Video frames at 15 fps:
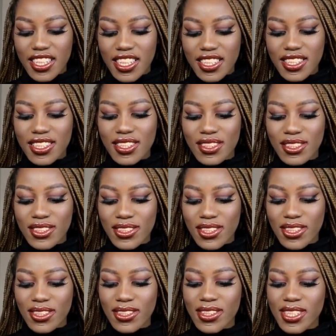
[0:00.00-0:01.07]
This is so
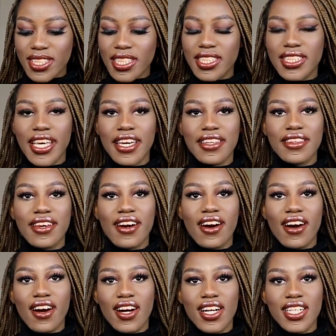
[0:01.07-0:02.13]
cute because like the
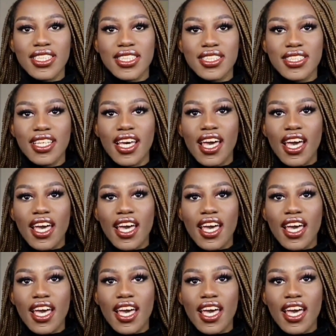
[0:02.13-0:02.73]
heart